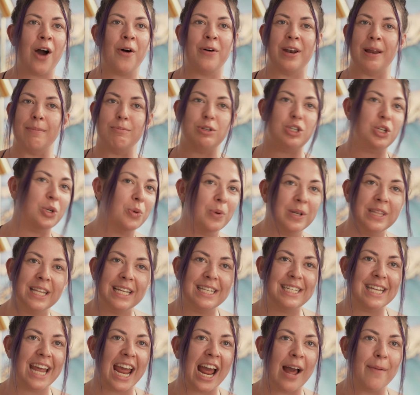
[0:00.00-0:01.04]
and I'm doing the
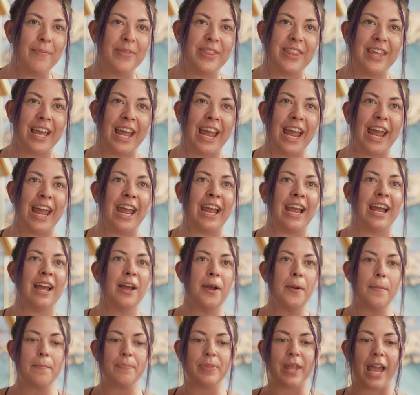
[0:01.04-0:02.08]
damn thing,
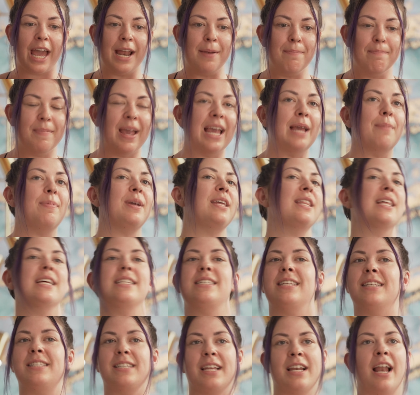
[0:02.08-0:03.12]
and maybe
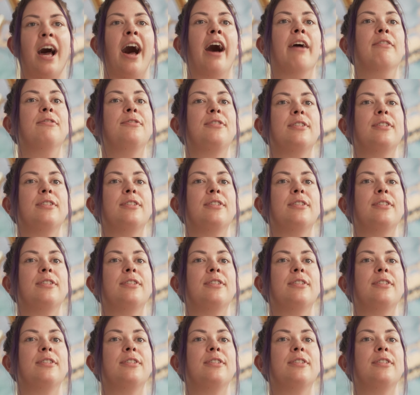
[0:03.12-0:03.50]
this is enough.